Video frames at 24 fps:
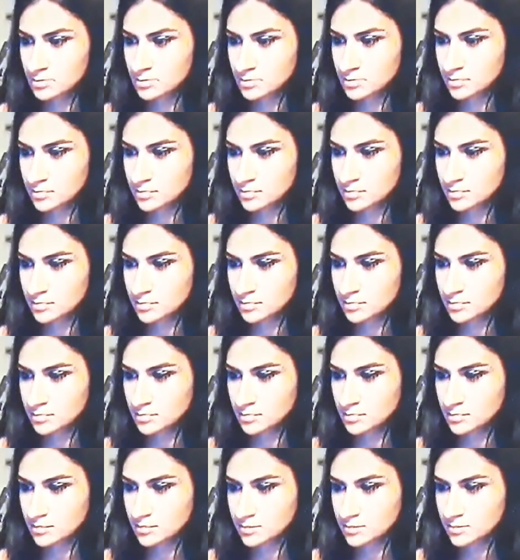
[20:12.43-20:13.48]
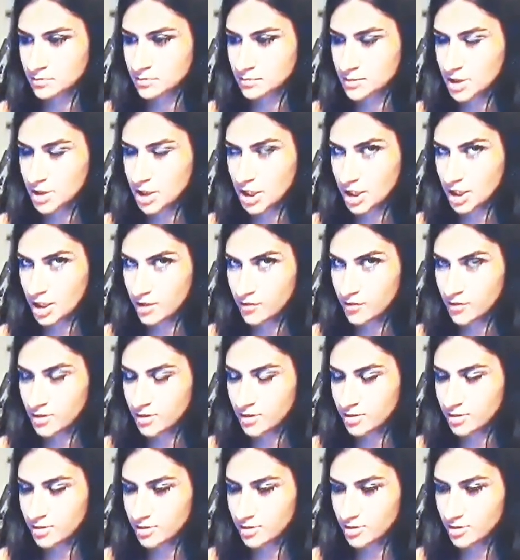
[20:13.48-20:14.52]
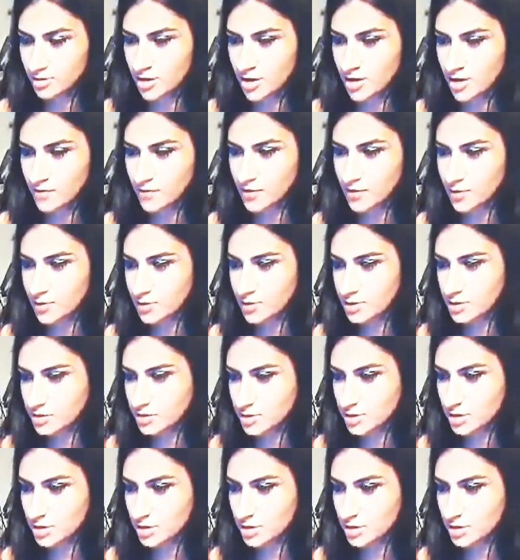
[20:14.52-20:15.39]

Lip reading: It's the trench. It's the trench run.